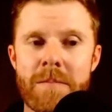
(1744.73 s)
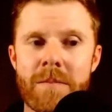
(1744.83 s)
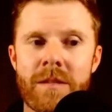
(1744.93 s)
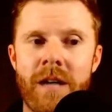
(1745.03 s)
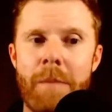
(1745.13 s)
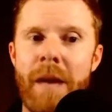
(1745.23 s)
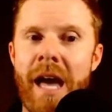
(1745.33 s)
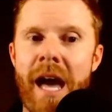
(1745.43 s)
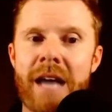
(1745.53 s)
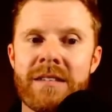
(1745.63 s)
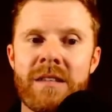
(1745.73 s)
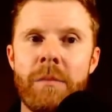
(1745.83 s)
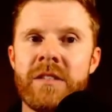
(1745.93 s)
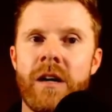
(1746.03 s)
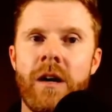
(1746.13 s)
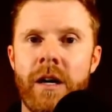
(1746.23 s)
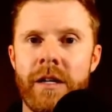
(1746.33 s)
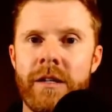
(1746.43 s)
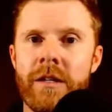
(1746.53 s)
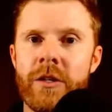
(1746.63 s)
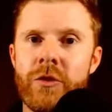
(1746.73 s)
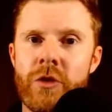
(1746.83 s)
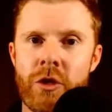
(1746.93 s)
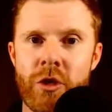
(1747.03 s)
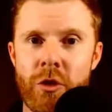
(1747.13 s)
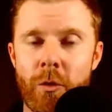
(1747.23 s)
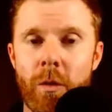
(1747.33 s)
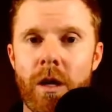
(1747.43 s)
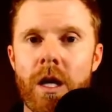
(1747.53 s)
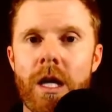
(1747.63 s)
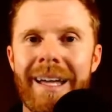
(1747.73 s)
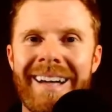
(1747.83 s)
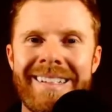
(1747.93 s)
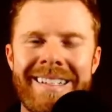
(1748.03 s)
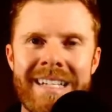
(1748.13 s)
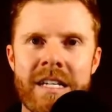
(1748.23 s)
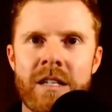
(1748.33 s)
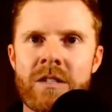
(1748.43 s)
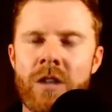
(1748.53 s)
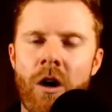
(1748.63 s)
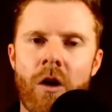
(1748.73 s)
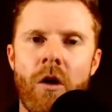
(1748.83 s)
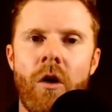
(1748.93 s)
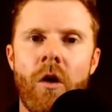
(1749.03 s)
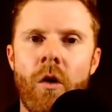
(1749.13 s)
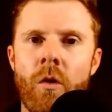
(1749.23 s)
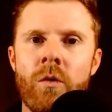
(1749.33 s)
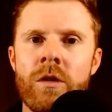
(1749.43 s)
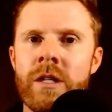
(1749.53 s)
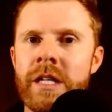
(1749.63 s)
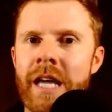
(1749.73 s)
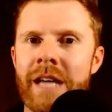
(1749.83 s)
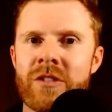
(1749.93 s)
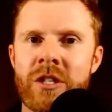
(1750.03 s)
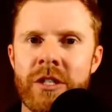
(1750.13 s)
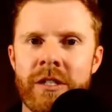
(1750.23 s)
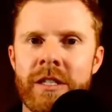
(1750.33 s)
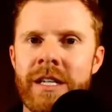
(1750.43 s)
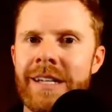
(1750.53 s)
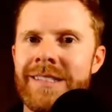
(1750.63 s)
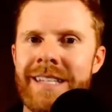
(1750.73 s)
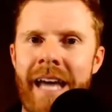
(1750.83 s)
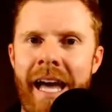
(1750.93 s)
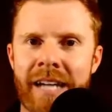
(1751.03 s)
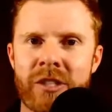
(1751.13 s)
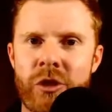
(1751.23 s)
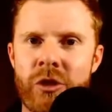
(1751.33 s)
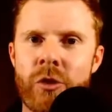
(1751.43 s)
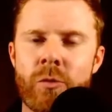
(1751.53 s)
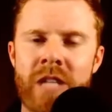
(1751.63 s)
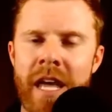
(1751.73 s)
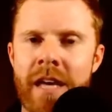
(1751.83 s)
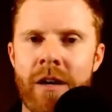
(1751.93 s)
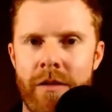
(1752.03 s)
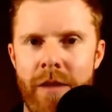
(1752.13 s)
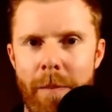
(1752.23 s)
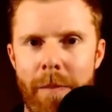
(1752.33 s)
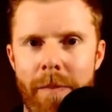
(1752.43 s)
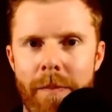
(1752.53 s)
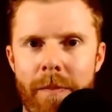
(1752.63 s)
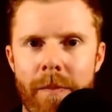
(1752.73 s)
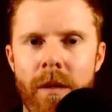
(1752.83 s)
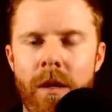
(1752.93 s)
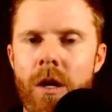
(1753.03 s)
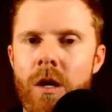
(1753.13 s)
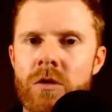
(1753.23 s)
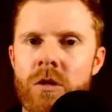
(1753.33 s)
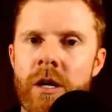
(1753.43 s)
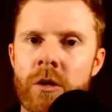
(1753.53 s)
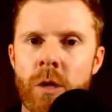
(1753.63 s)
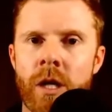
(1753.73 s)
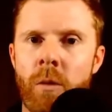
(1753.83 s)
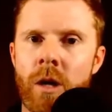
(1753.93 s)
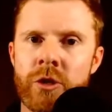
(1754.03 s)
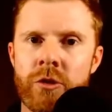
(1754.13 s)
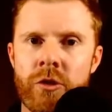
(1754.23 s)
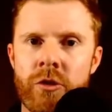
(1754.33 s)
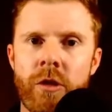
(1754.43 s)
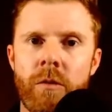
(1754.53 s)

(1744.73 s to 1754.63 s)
I pass the baton to you. Ideas are only as good as the action you take on them. So here's what I want you to do.